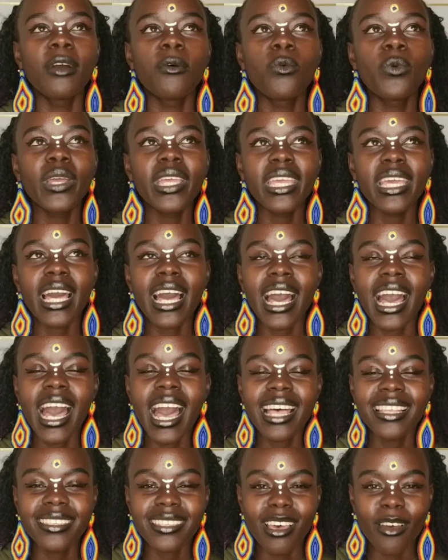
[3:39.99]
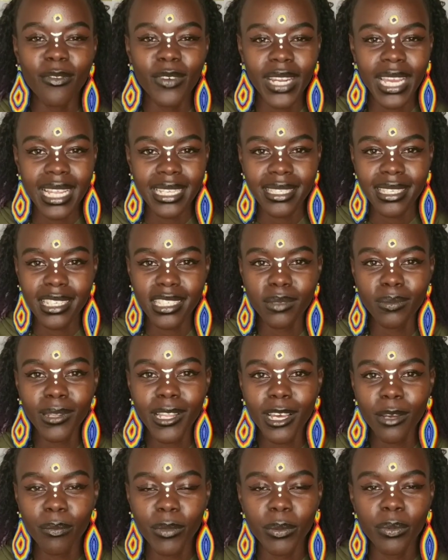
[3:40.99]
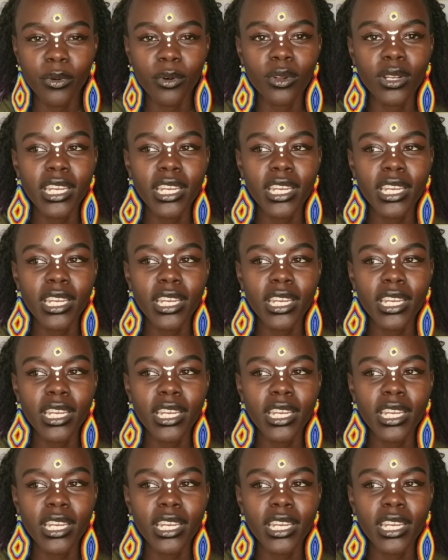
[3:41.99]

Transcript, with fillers: We as Africans, as black people,